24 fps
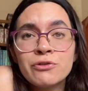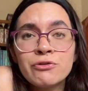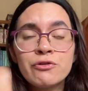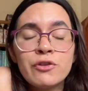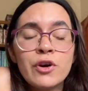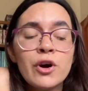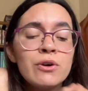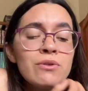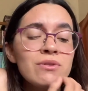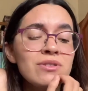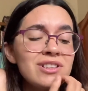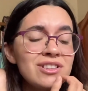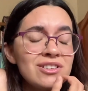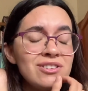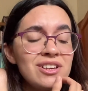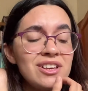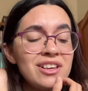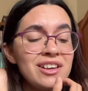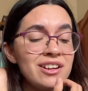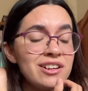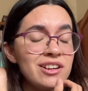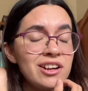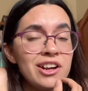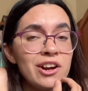phone,
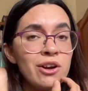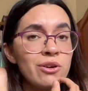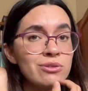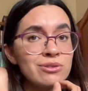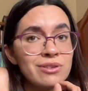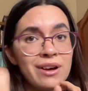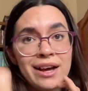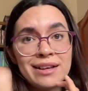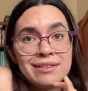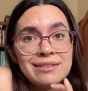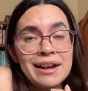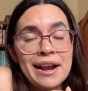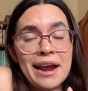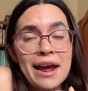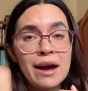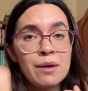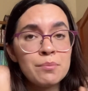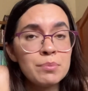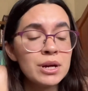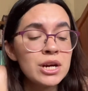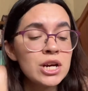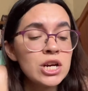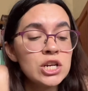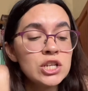it also has an app.